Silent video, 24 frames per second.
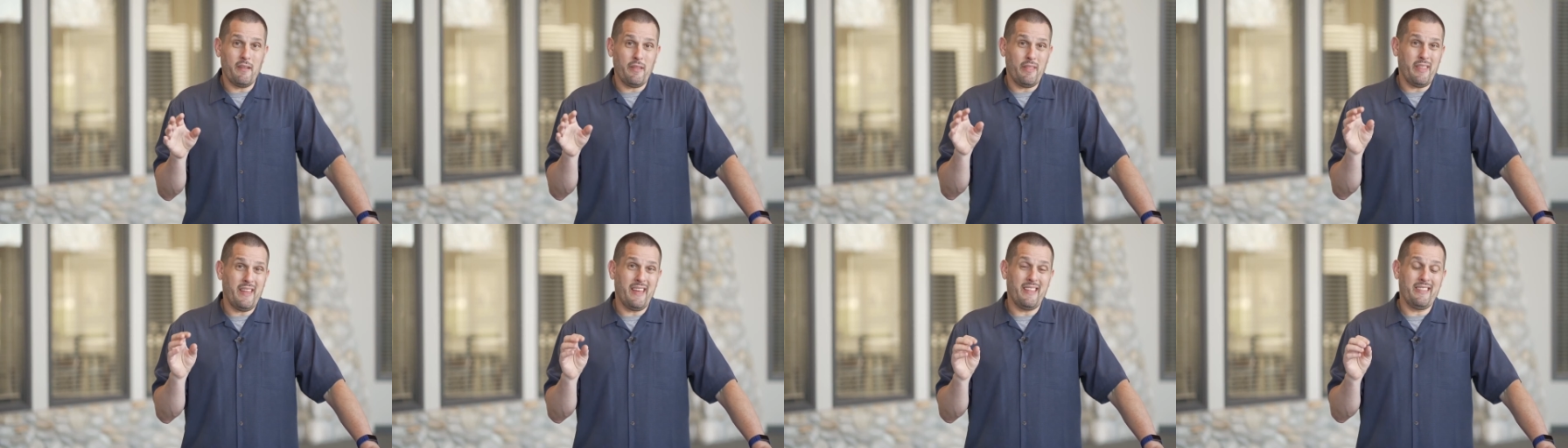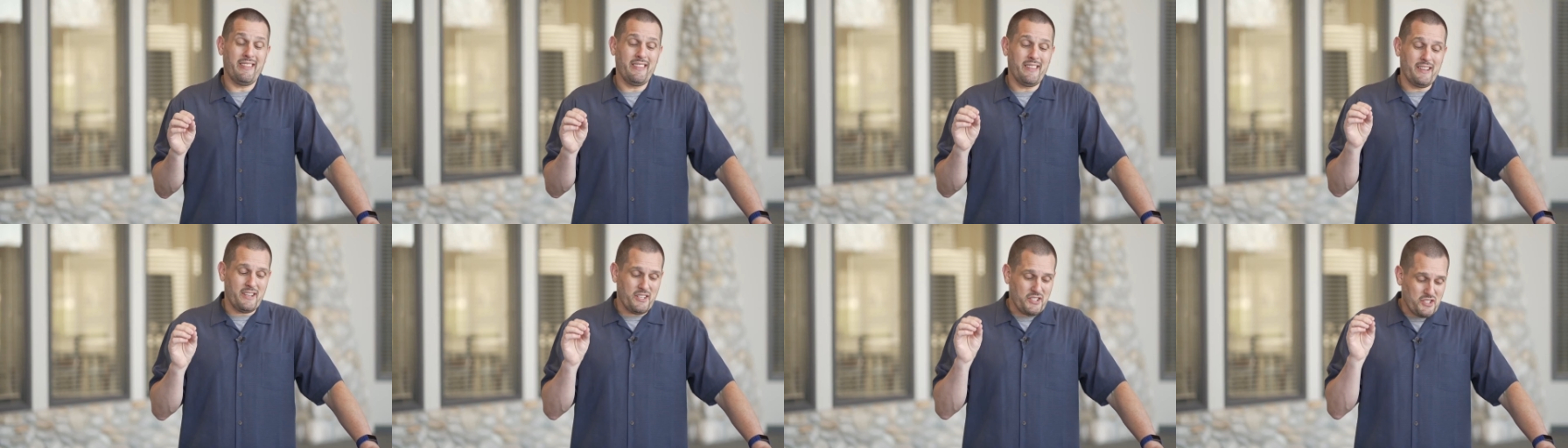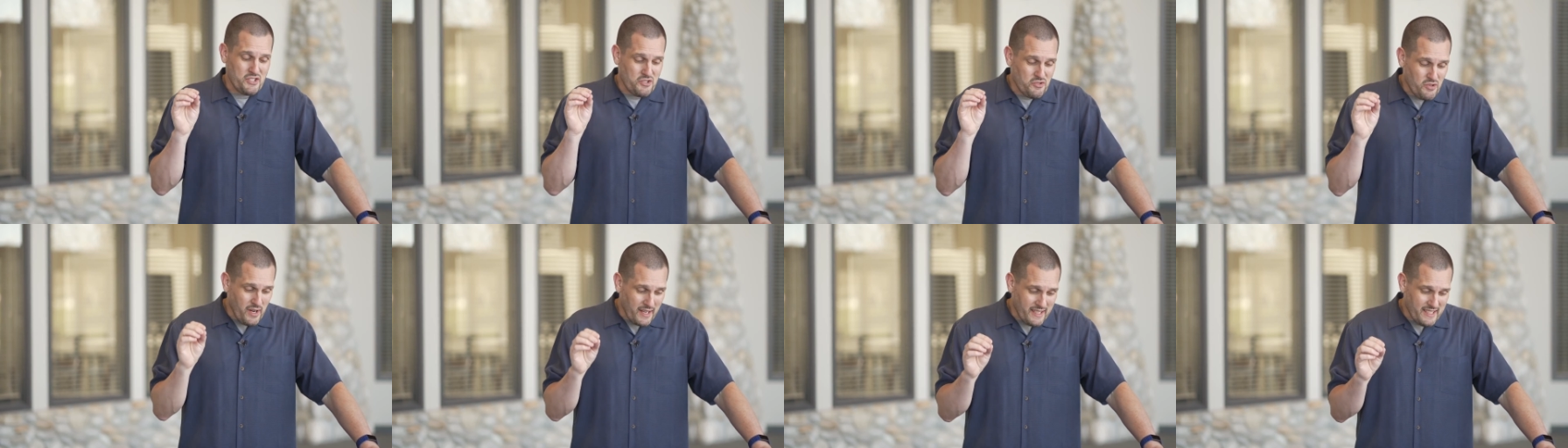than the
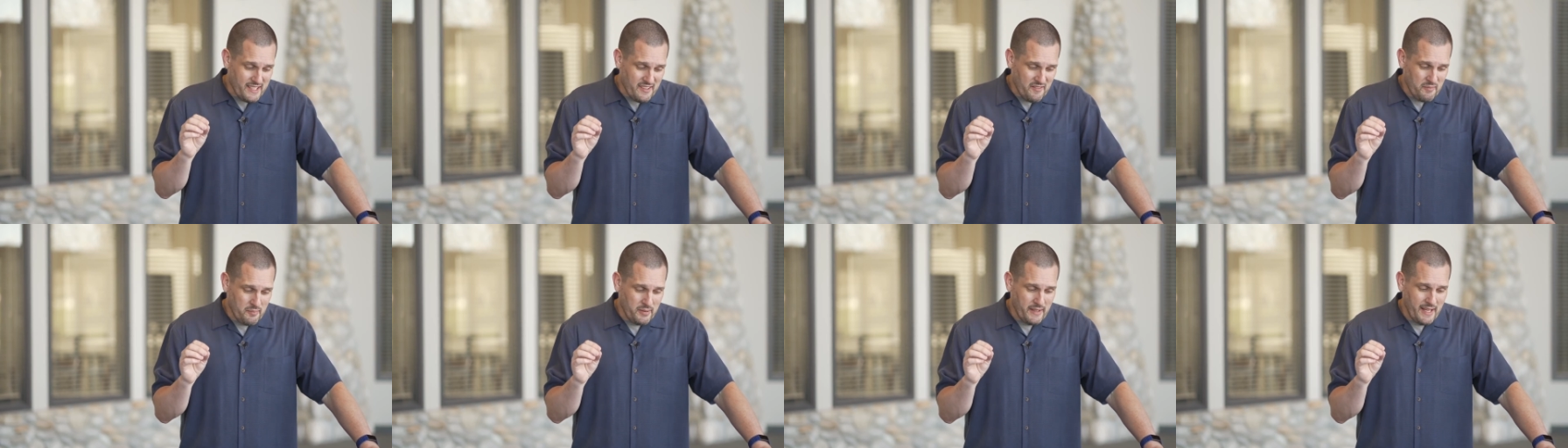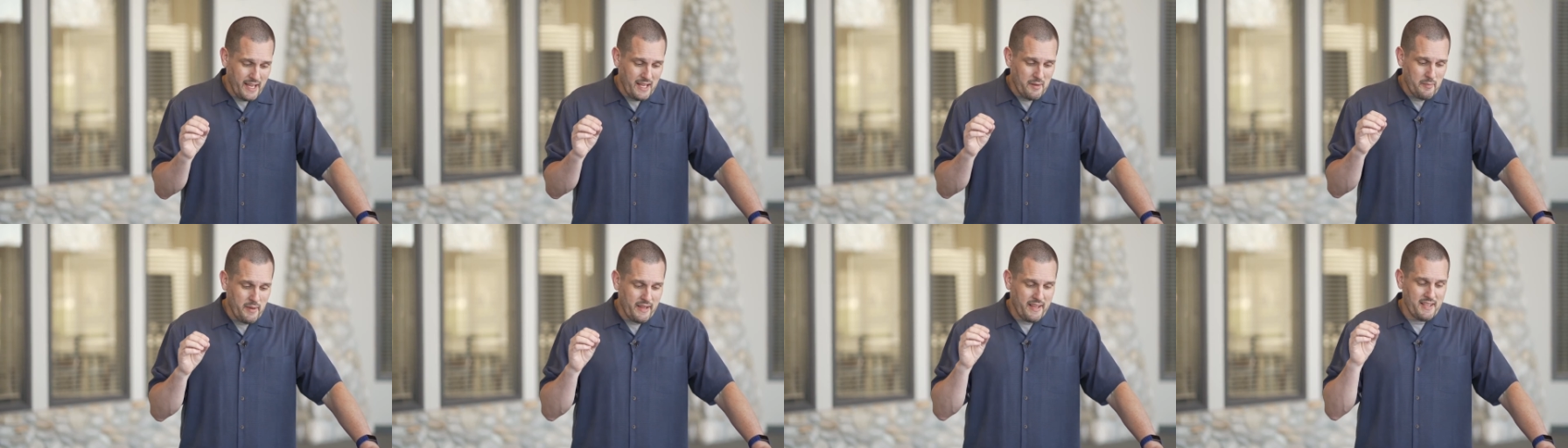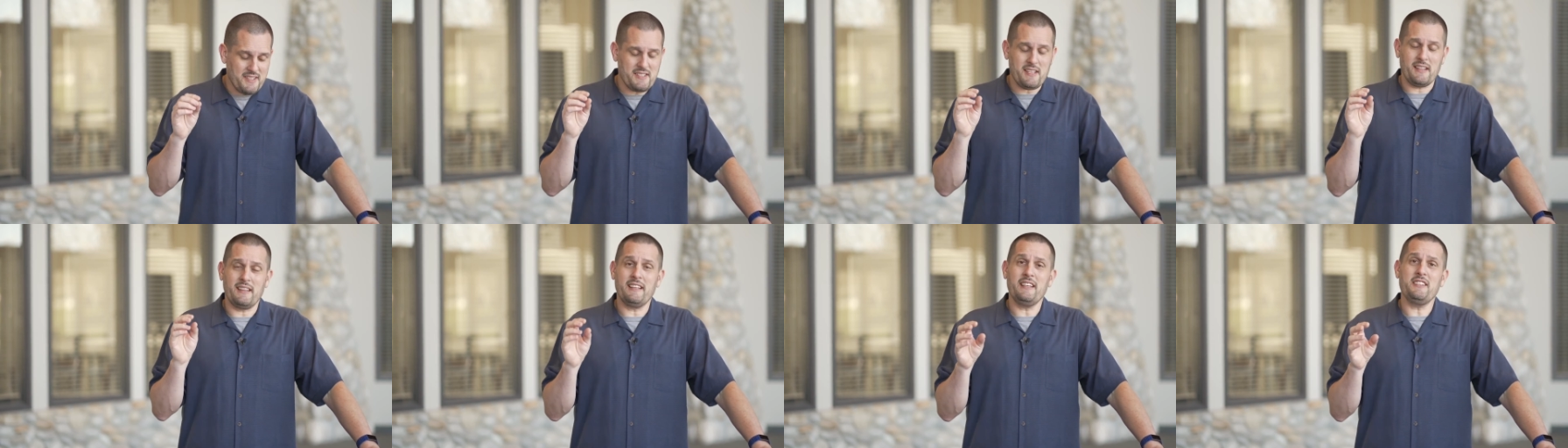destructive plan
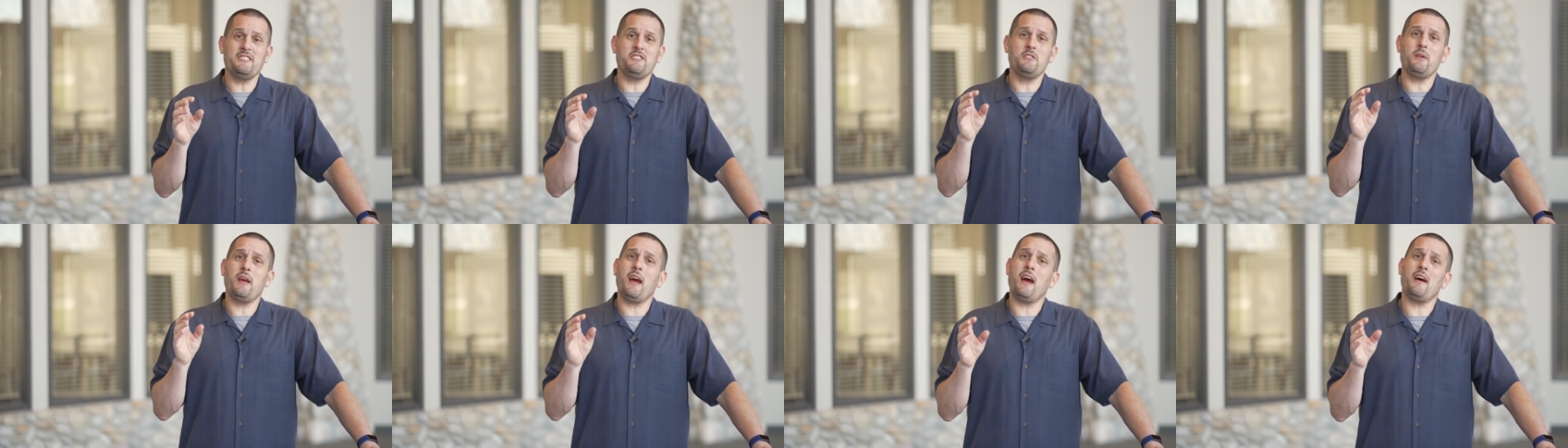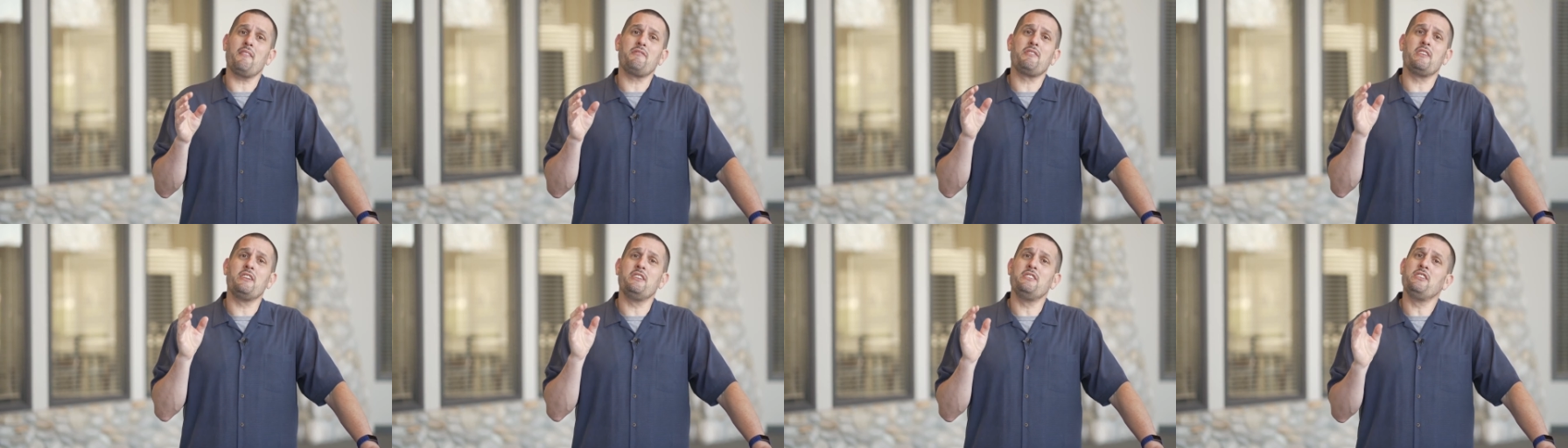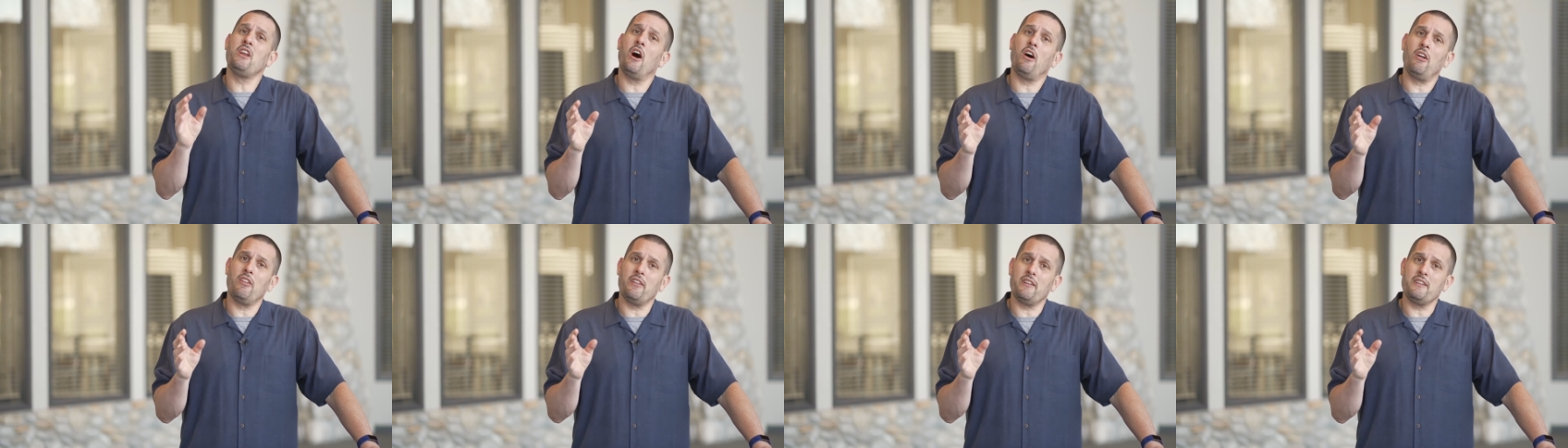because at least you have the
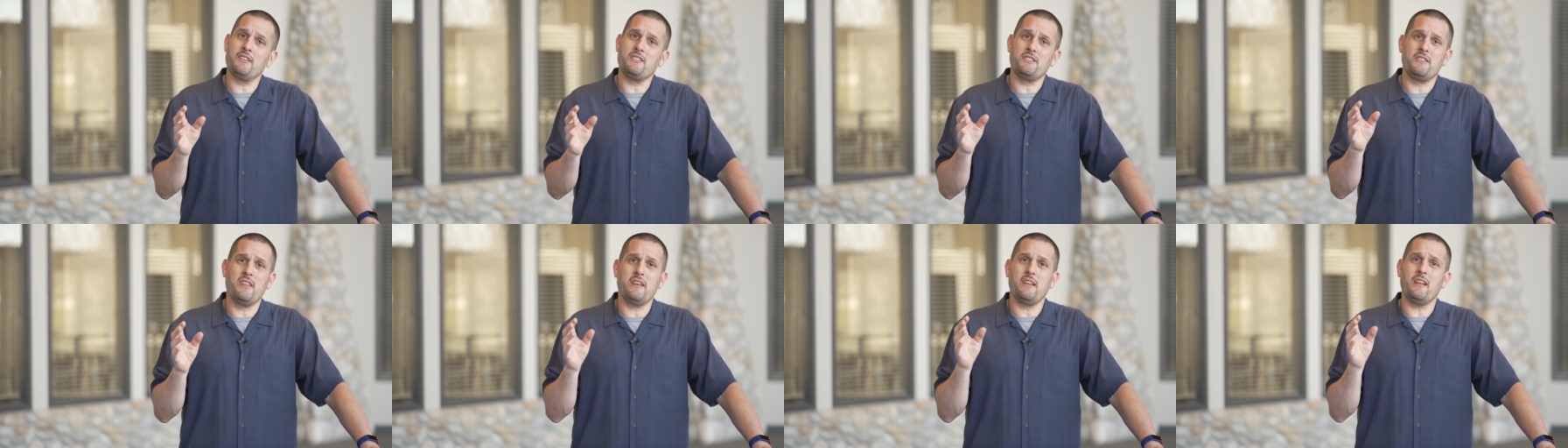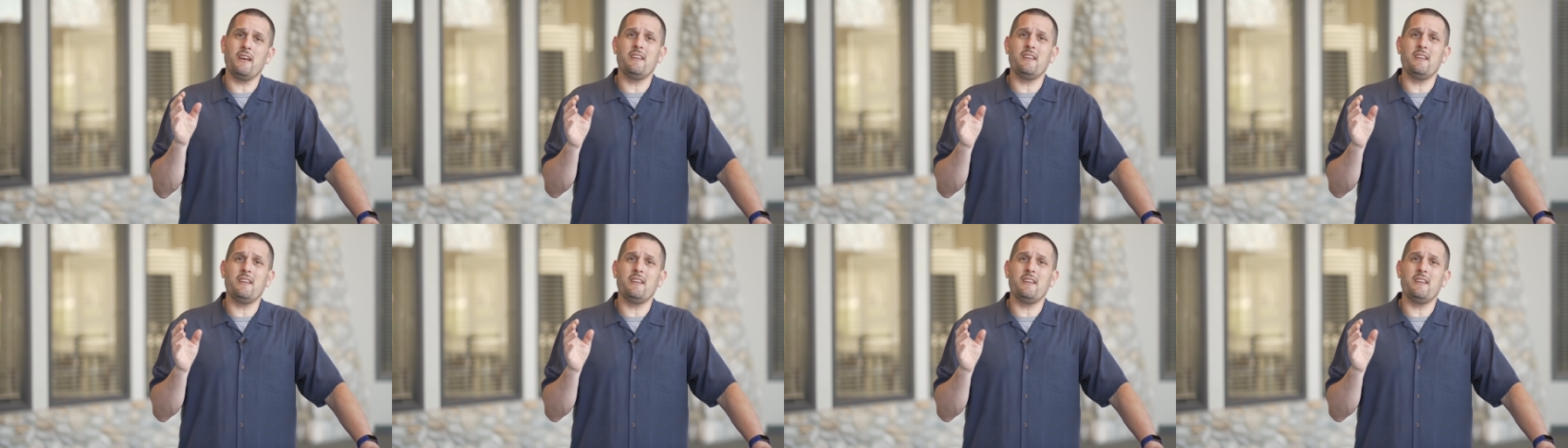knowledge that